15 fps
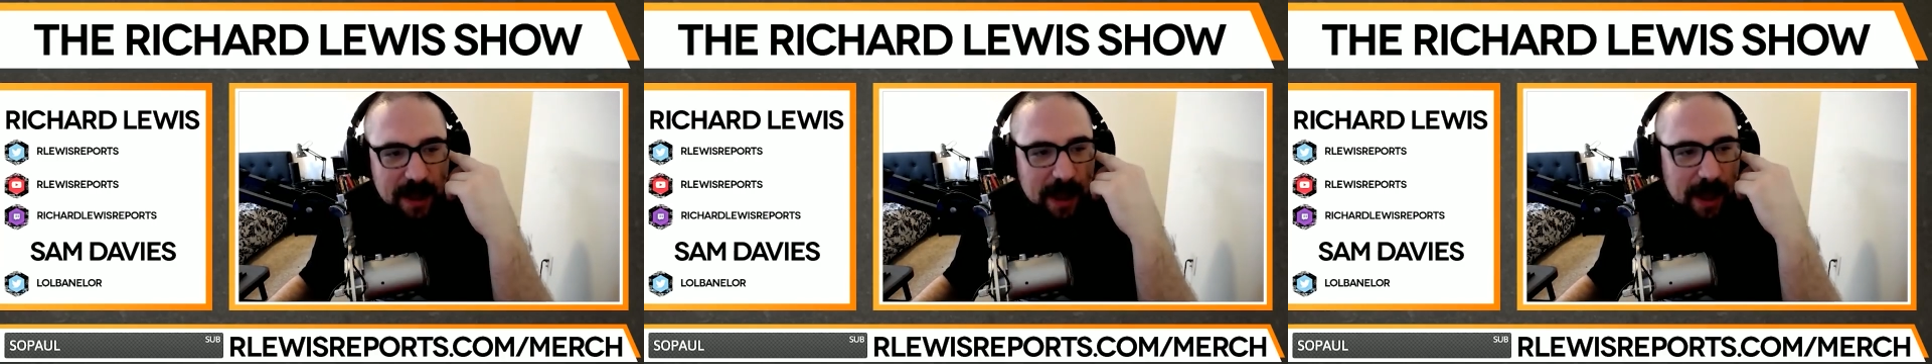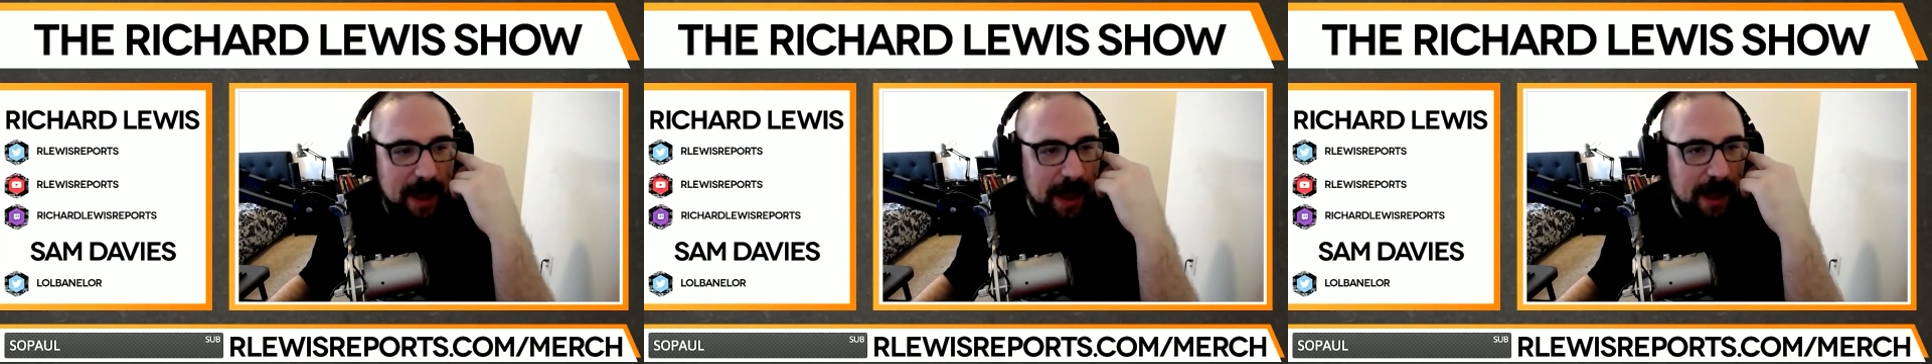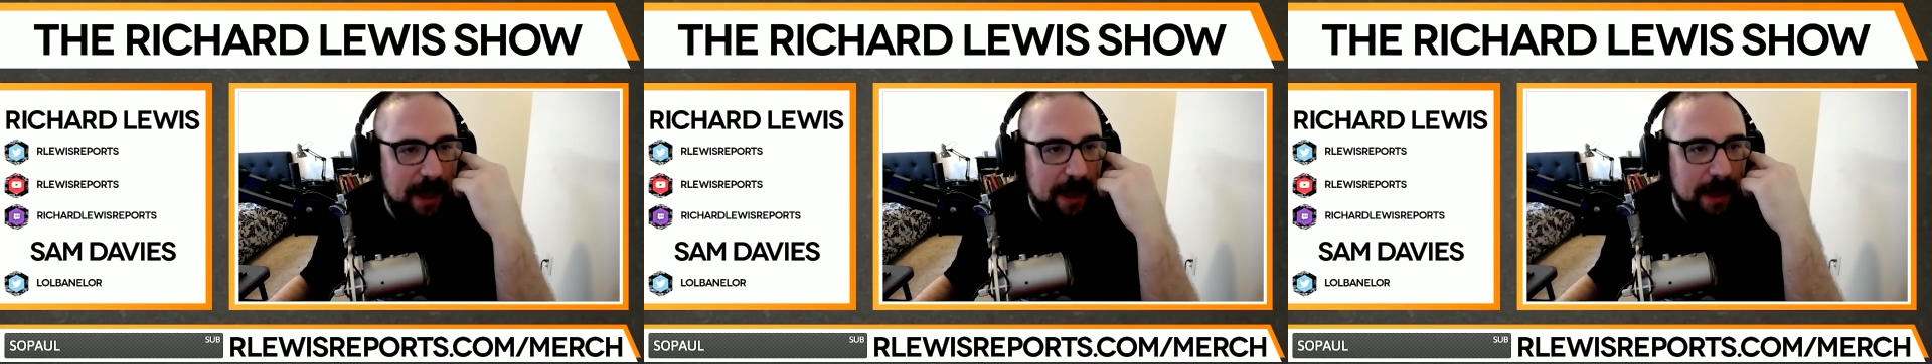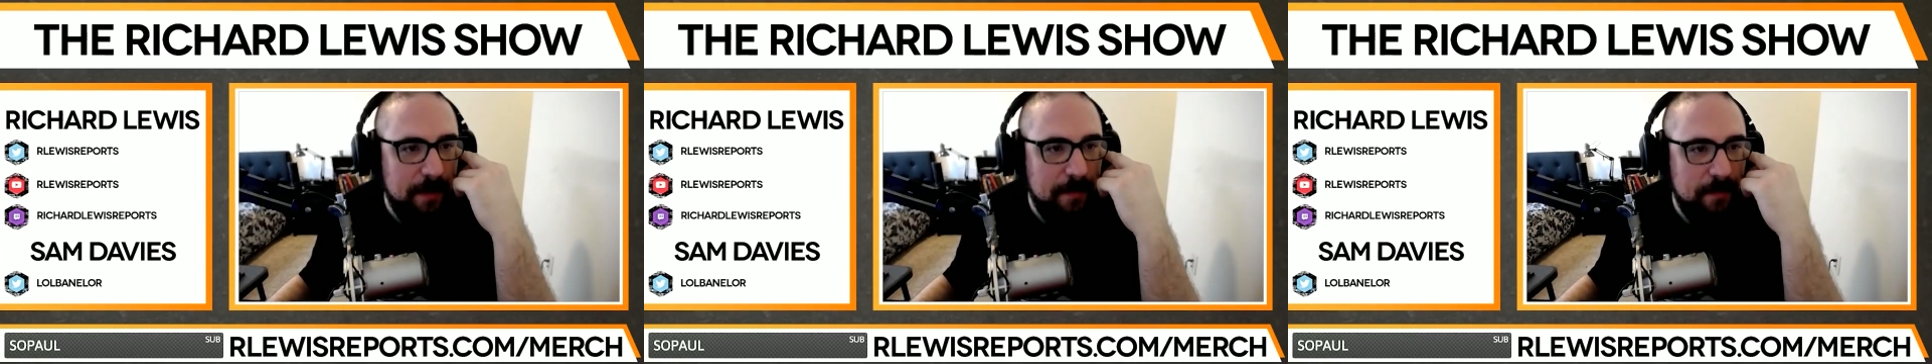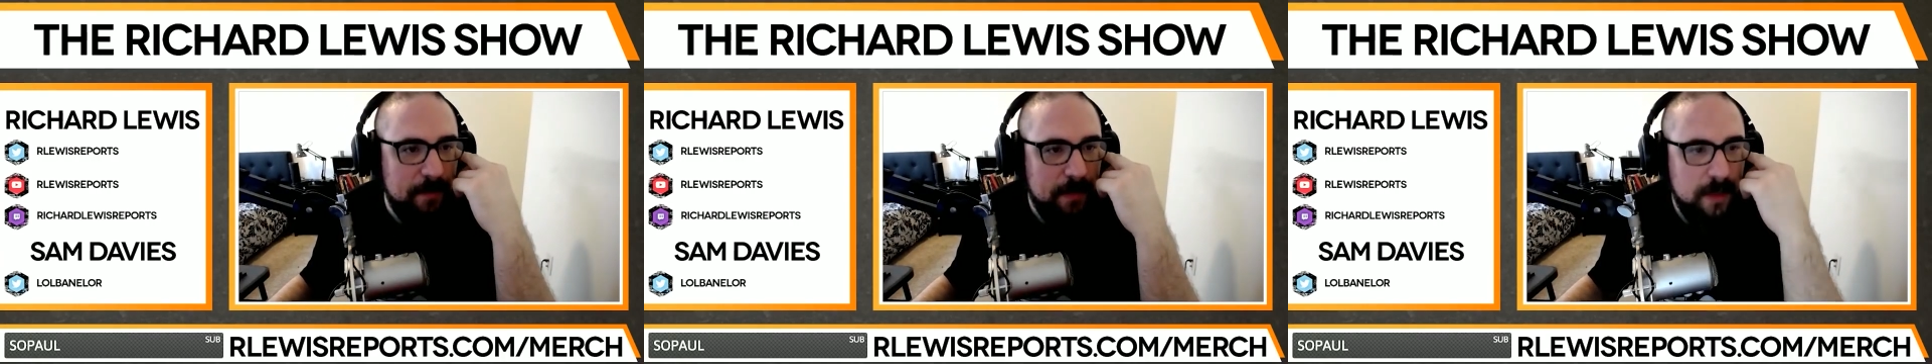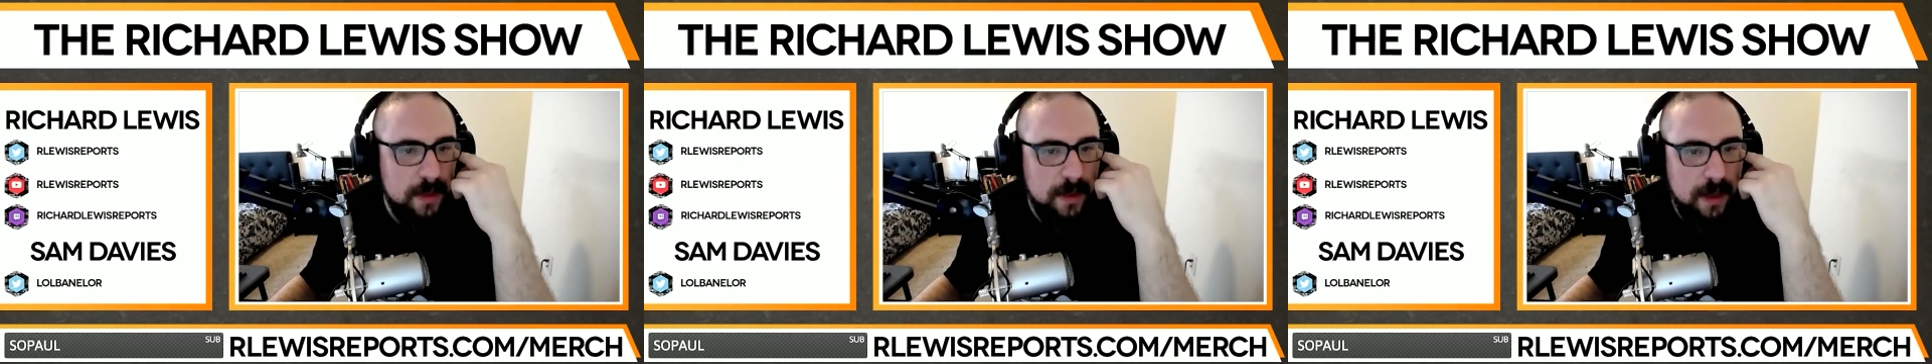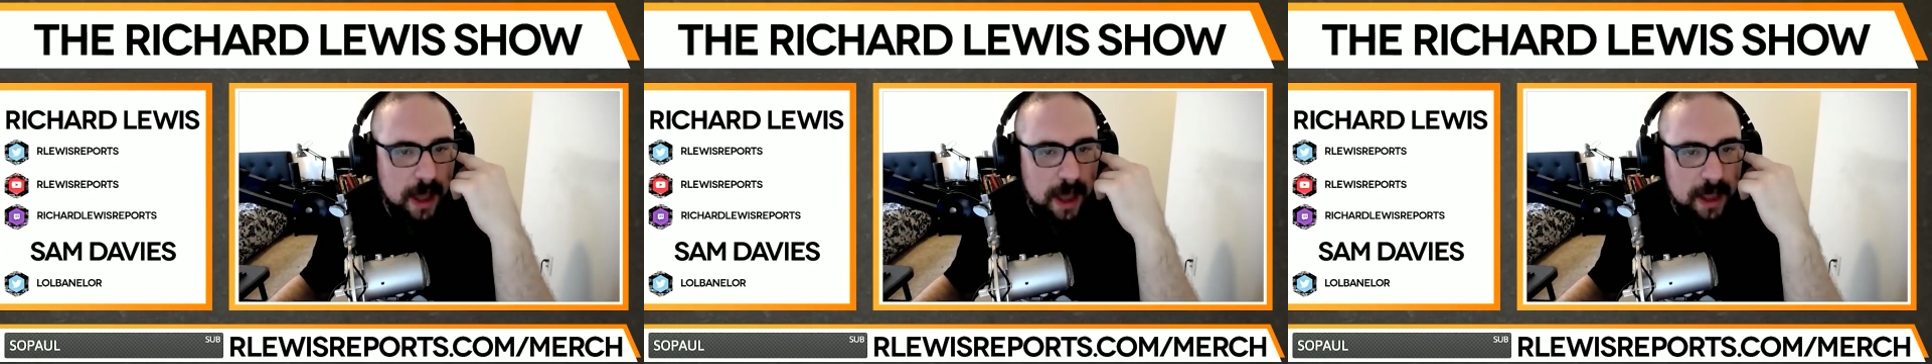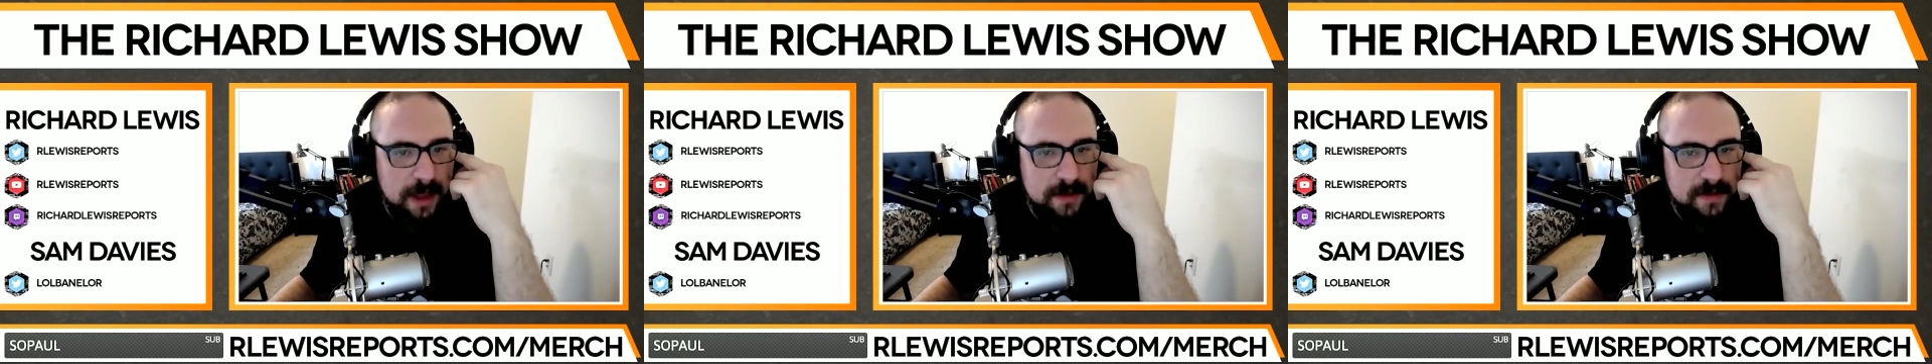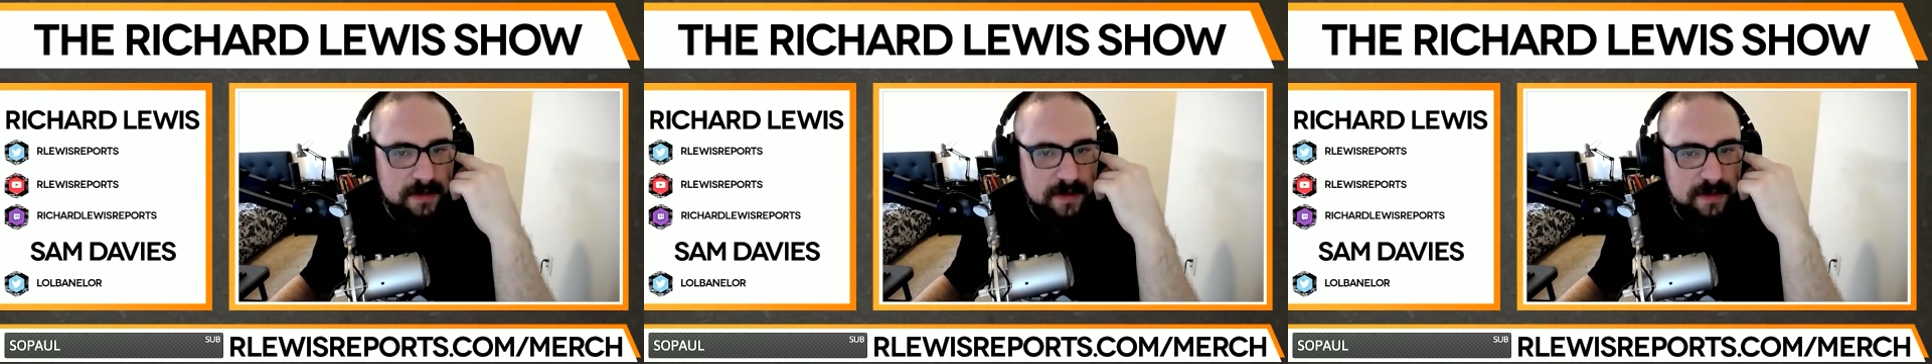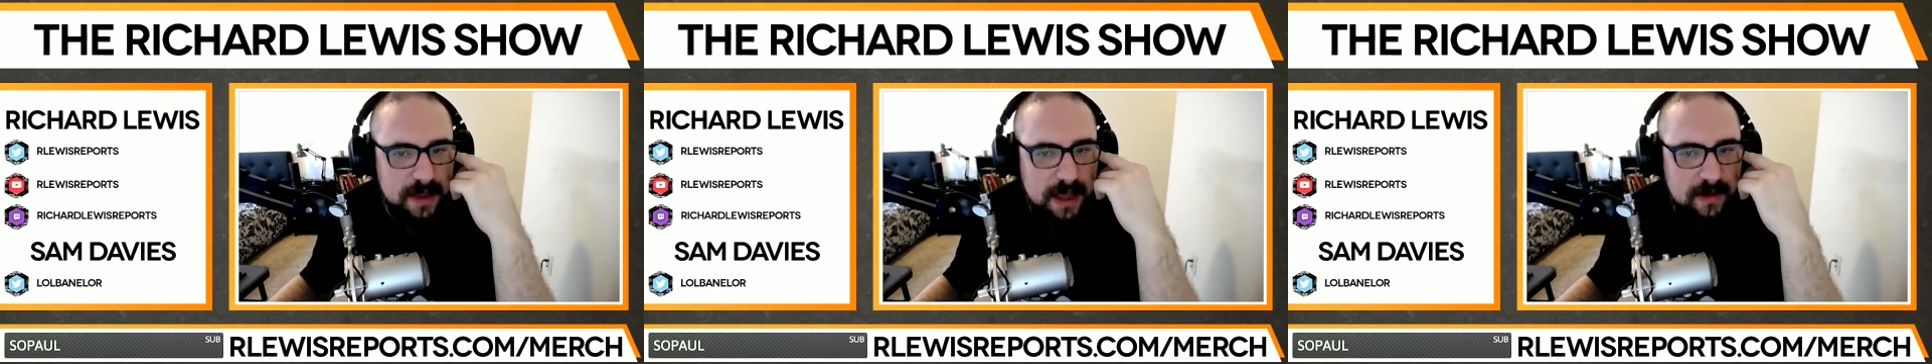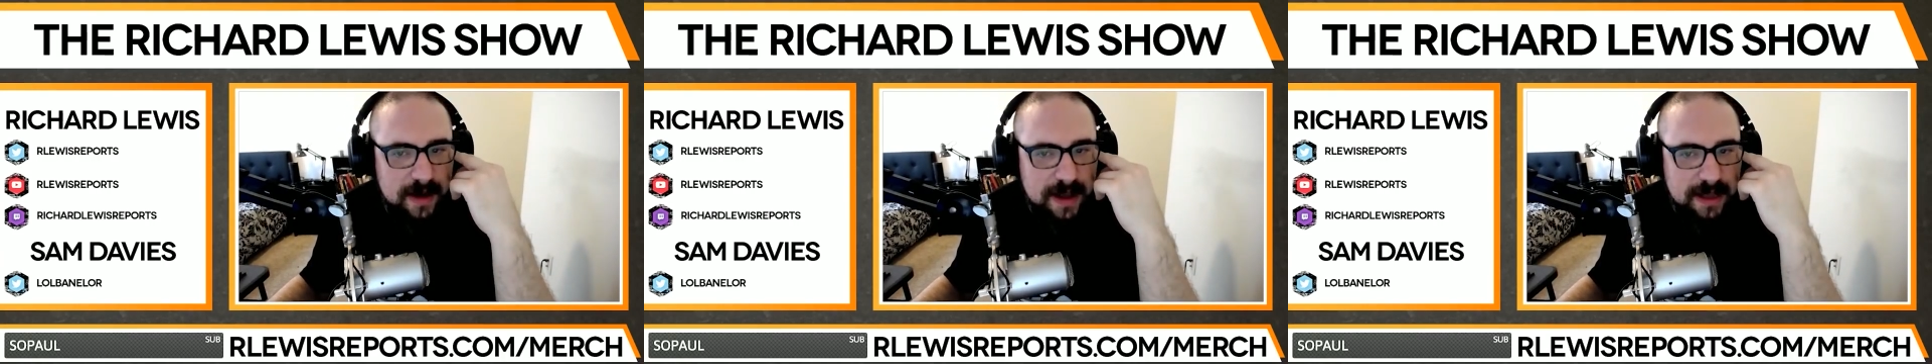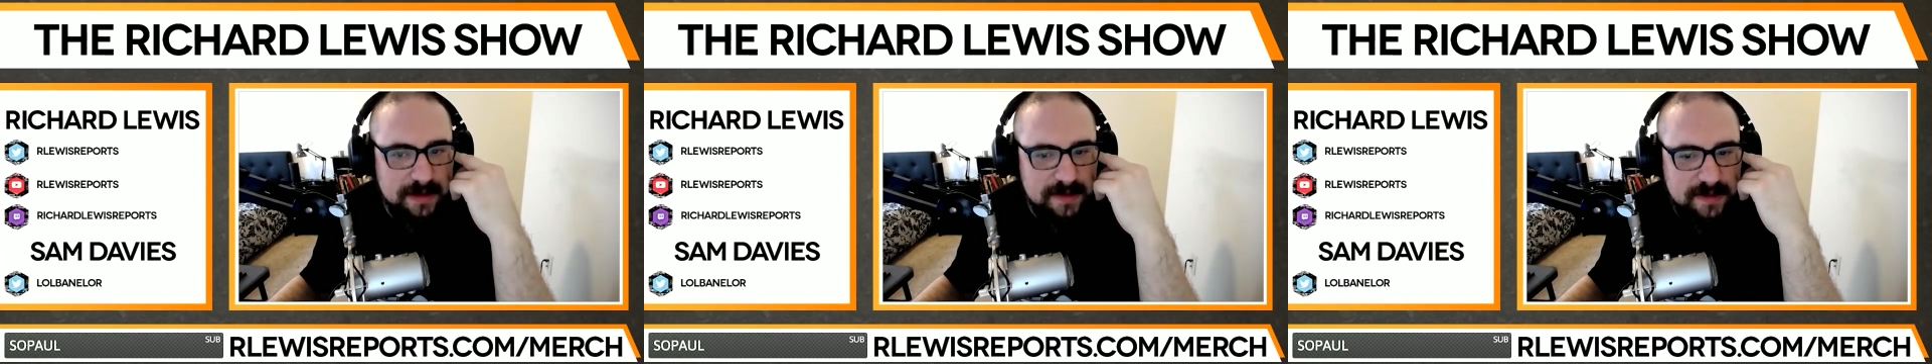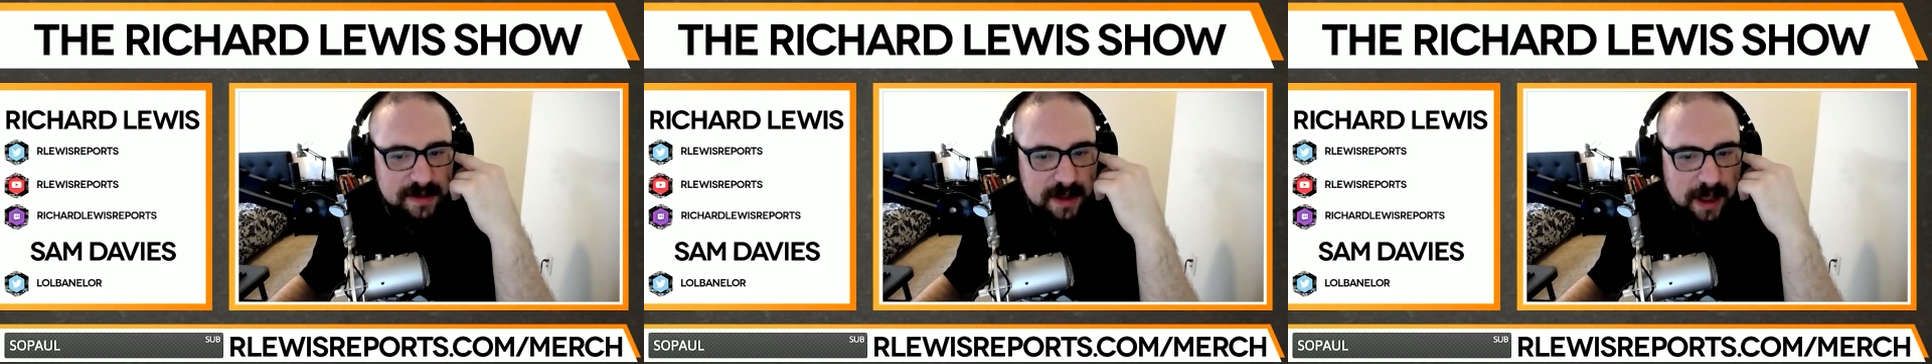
And here it is.